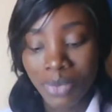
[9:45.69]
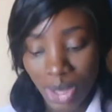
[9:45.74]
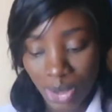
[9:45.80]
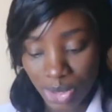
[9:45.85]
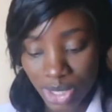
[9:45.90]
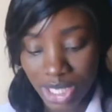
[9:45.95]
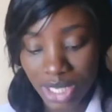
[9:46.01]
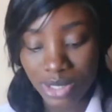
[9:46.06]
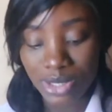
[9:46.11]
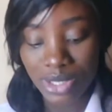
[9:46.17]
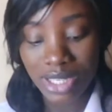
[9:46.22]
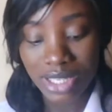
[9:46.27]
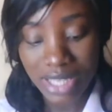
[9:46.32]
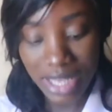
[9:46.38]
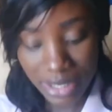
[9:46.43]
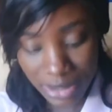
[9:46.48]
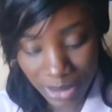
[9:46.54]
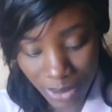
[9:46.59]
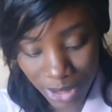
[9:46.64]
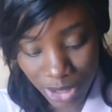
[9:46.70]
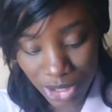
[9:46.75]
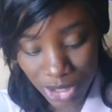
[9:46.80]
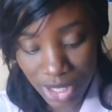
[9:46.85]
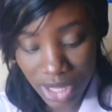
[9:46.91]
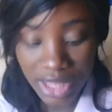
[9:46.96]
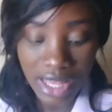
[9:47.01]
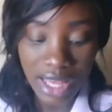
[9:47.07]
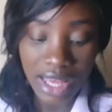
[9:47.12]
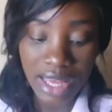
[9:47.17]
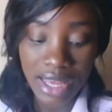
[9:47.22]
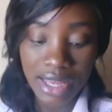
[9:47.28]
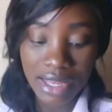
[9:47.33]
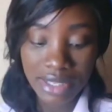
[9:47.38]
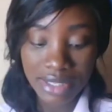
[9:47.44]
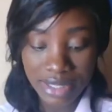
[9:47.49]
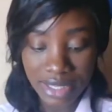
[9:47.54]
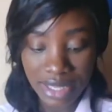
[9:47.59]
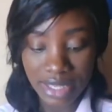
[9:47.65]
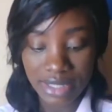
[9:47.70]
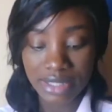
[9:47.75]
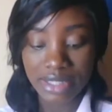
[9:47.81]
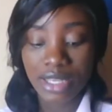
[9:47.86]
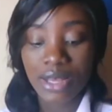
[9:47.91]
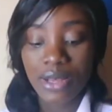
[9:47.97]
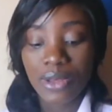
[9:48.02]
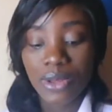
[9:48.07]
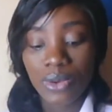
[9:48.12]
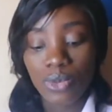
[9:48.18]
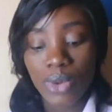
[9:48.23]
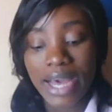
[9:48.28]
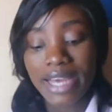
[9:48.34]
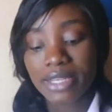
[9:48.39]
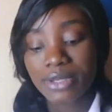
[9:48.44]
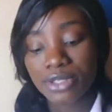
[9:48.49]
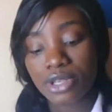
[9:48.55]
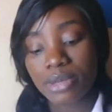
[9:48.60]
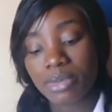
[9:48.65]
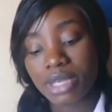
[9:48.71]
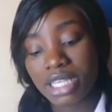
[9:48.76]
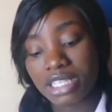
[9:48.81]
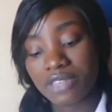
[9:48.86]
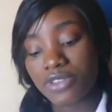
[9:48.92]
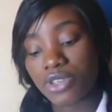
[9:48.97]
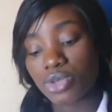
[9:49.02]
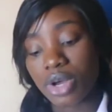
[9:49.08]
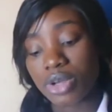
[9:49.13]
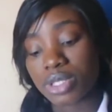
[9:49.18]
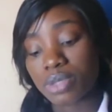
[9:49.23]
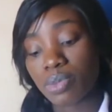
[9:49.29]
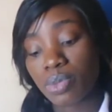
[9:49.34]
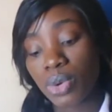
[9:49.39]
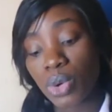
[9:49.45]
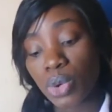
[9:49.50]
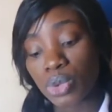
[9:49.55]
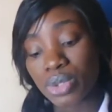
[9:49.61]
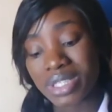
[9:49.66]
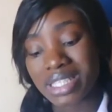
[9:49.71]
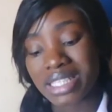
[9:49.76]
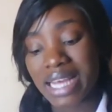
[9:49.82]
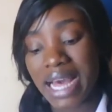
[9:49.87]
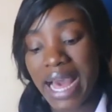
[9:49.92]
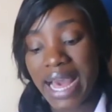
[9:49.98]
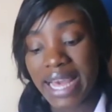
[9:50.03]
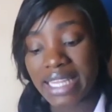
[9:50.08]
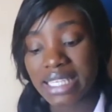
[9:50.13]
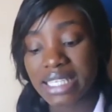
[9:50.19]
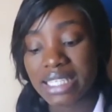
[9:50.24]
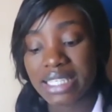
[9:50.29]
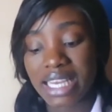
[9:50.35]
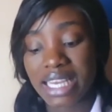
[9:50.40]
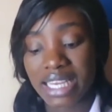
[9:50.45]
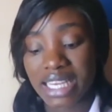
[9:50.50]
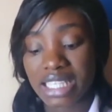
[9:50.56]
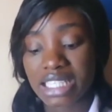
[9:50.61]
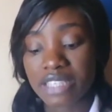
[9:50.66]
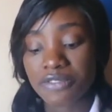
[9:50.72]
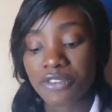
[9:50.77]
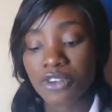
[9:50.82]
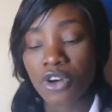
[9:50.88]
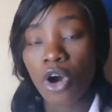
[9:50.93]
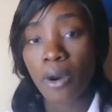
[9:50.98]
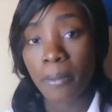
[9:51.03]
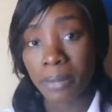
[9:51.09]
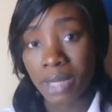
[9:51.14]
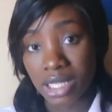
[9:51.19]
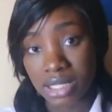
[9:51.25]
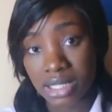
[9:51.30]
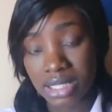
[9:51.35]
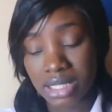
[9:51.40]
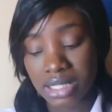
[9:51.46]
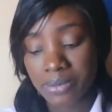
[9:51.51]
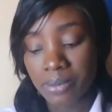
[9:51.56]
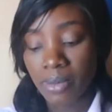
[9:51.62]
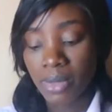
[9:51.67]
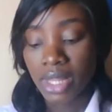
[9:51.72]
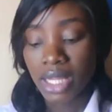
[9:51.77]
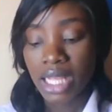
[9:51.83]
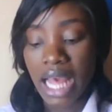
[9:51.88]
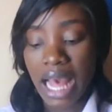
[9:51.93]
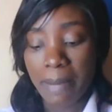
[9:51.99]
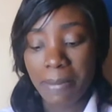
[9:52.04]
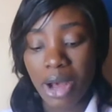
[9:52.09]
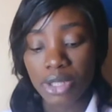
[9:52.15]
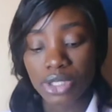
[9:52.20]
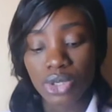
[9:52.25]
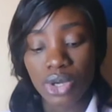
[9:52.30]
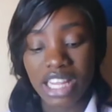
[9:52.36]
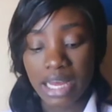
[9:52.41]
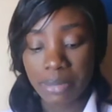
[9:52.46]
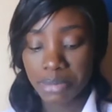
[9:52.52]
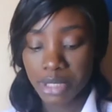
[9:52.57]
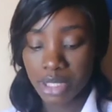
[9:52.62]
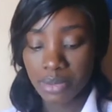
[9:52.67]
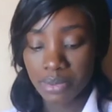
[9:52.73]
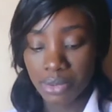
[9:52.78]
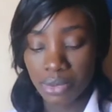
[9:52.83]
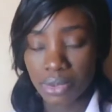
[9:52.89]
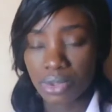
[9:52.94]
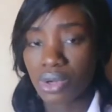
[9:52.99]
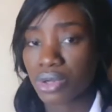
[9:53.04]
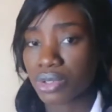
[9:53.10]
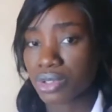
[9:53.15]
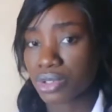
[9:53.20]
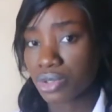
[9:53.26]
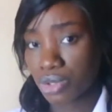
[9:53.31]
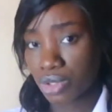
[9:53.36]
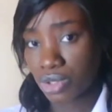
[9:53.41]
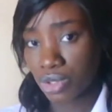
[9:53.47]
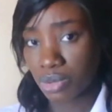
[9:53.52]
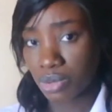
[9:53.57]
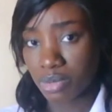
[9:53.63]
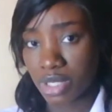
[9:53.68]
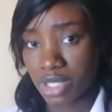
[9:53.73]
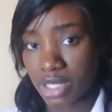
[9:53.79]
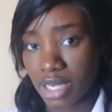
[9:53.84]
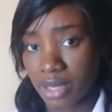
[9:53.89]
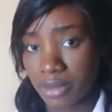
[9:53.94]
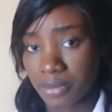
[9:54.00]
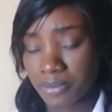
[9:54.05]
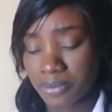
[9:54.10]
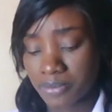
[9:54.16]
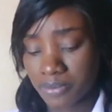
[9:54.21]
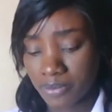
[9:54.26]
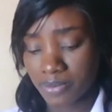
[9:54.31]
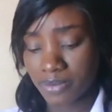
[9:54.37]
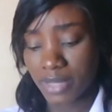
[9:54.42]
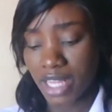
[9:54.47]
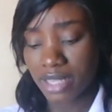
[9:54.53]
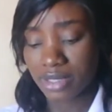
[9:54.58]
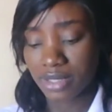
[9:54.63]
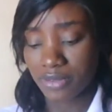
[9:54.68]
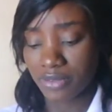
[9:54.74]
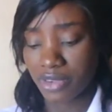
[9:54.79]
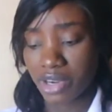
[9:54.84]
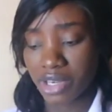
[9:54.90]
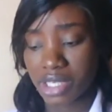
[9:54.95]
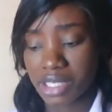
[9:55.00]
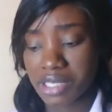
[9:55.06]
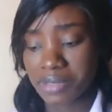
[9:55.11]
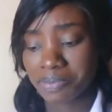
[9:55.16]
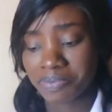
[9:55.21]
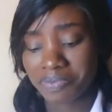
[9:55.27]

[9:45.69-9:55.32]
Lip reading: Okay, so the next question there says, why do some individuals post highly negative comments about other people on social media? That's a very